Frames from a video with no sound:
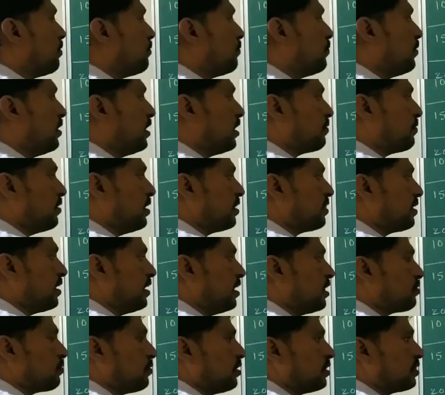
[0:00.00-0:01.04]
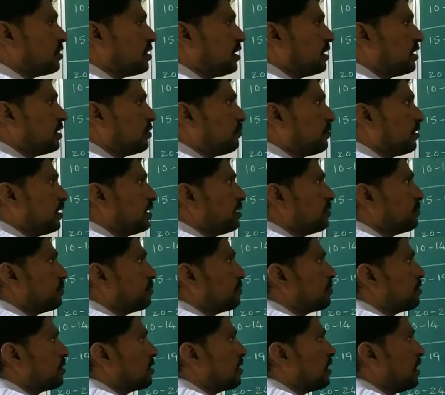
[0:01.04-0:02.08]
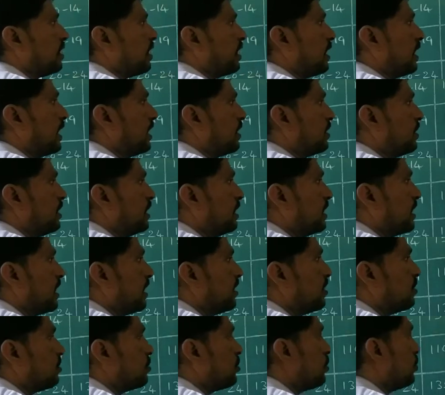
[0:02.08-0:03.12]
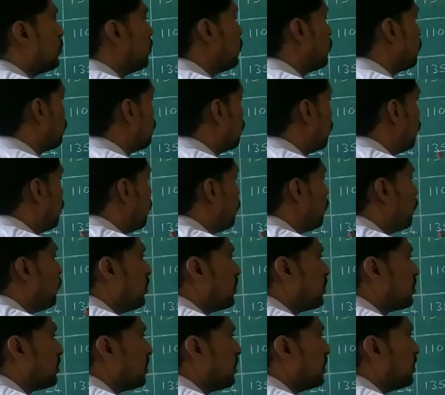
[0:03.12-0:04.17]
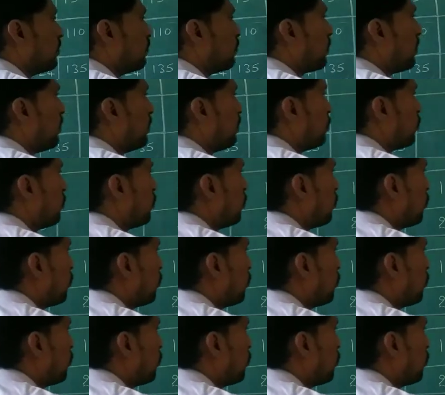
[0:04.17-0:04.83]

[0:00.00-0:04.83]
frequency is 135 and Di is 0. 135 into